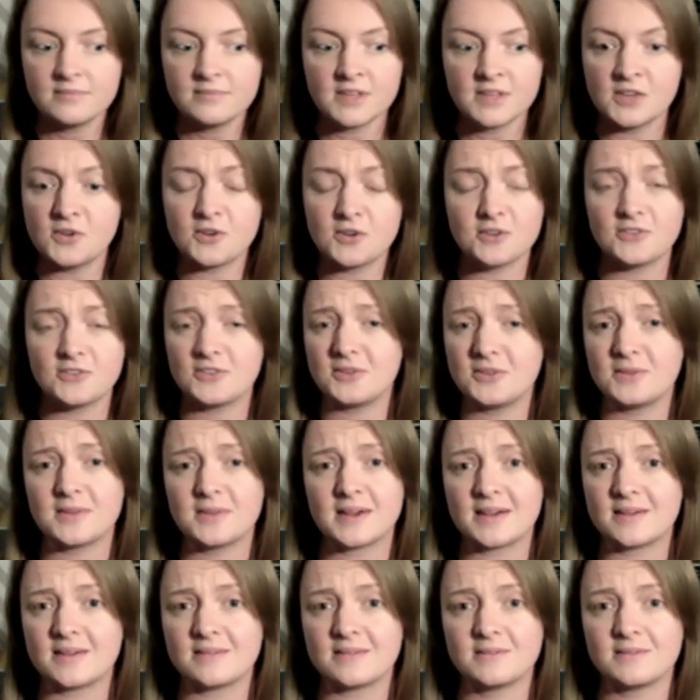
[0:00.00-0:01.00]
You can do
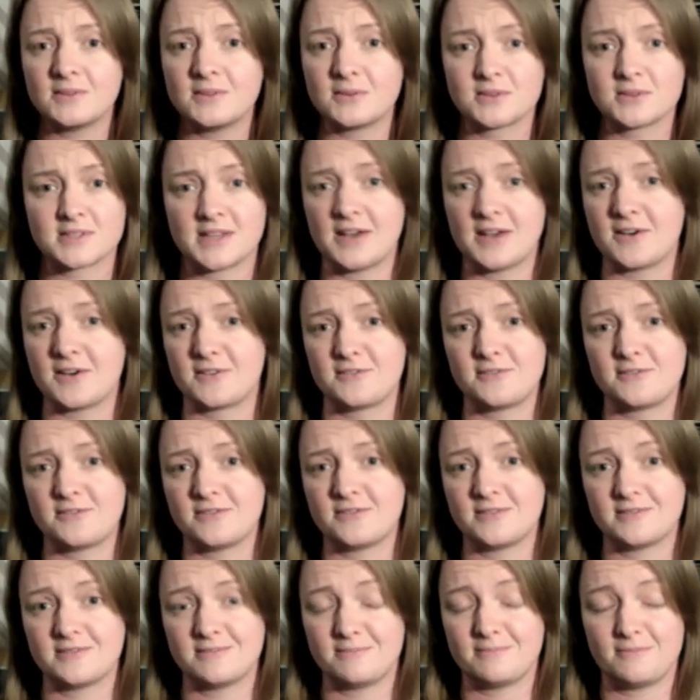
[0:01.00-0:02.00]
that
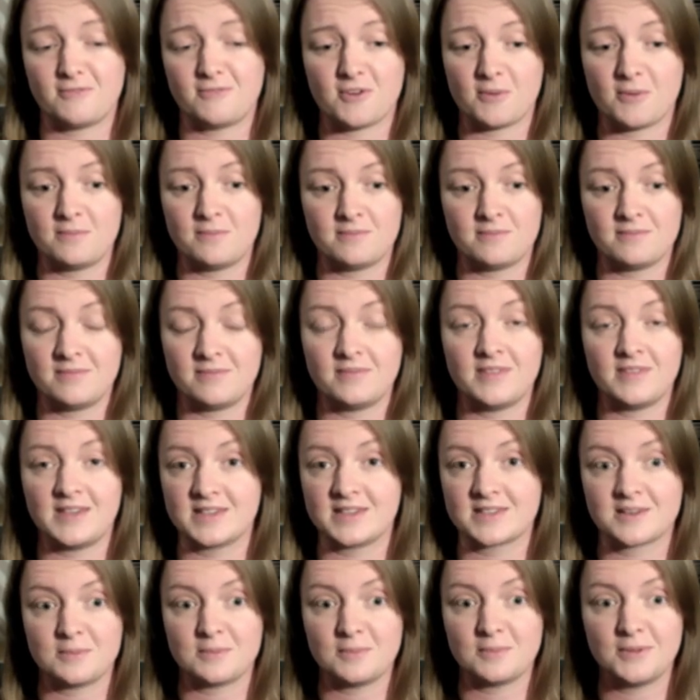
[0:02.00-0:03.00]
yourself from
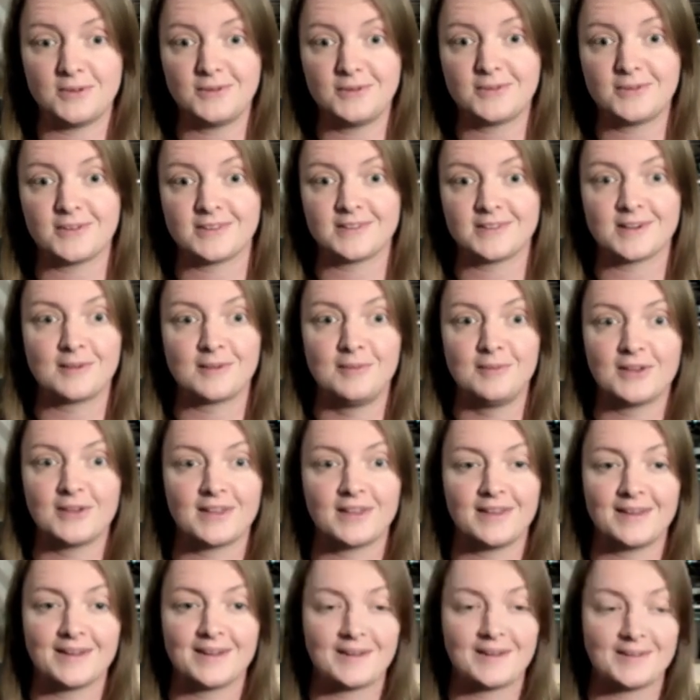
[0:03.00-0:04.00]
this computer that I'm
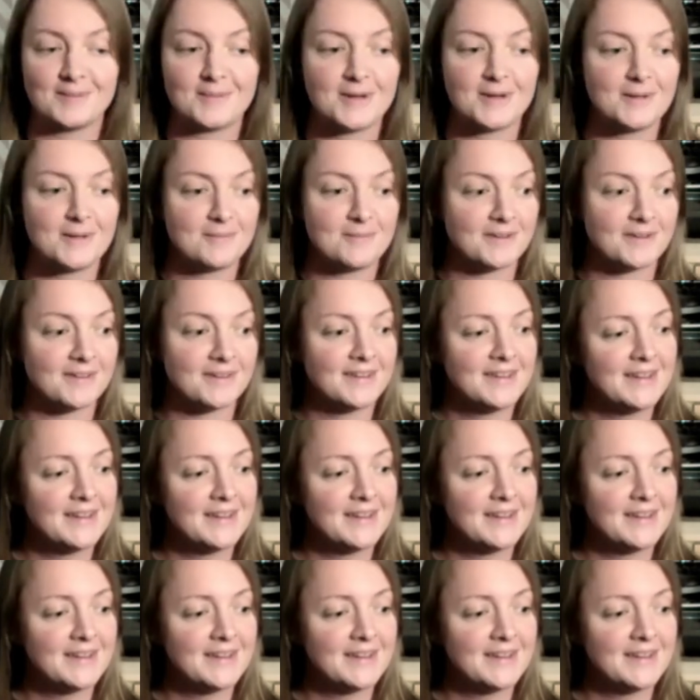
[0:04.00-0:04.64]
looking at the moment.